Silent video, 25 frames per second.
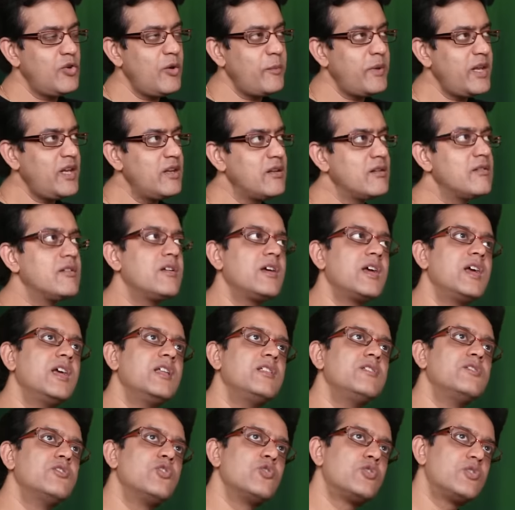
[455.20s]
I mean,
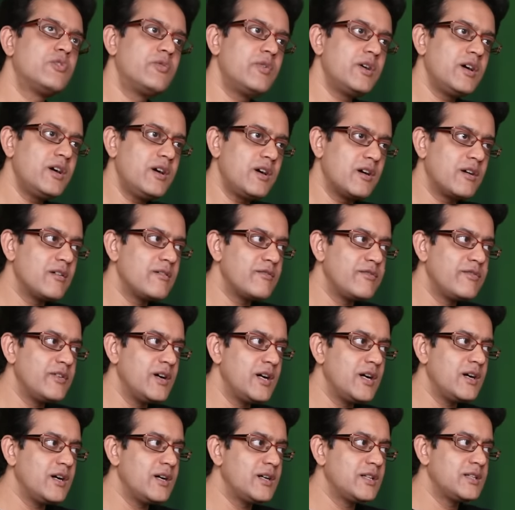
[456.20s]
Hindutva,
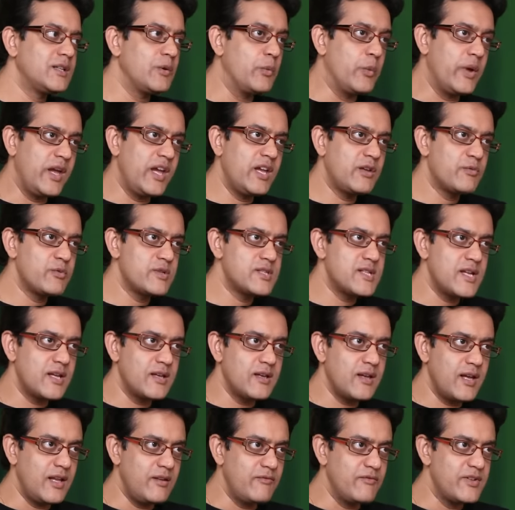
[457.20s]
the way it was
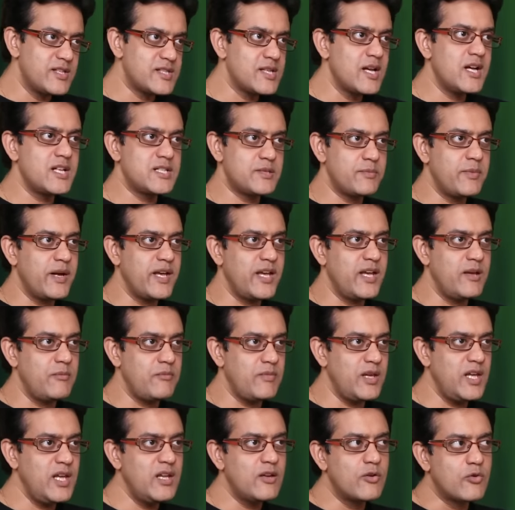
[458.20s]
envisaged by
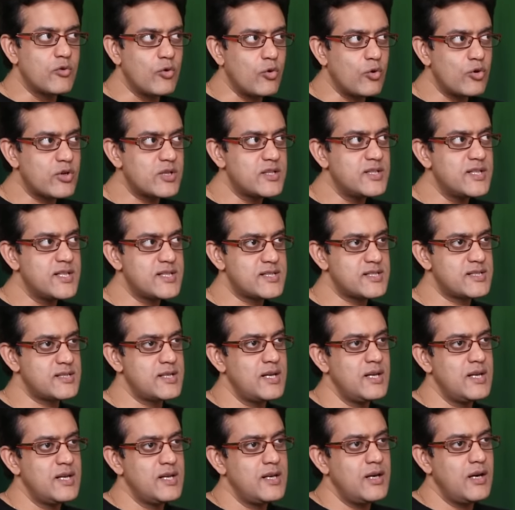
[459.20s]
him, he wrote
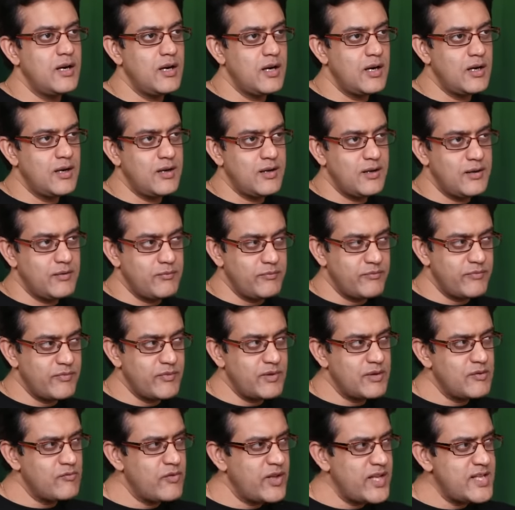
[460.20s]
this
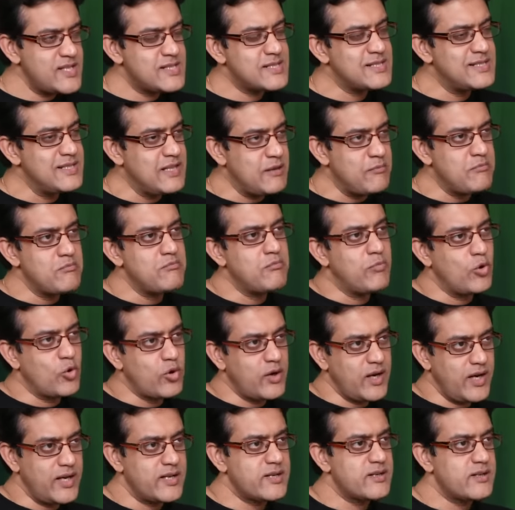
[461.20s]
very slim
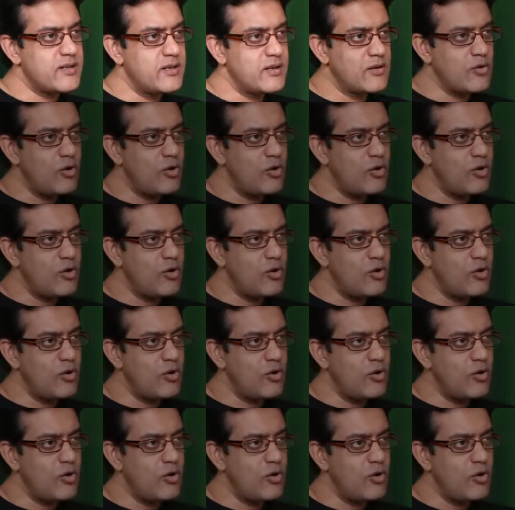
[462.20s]
booklet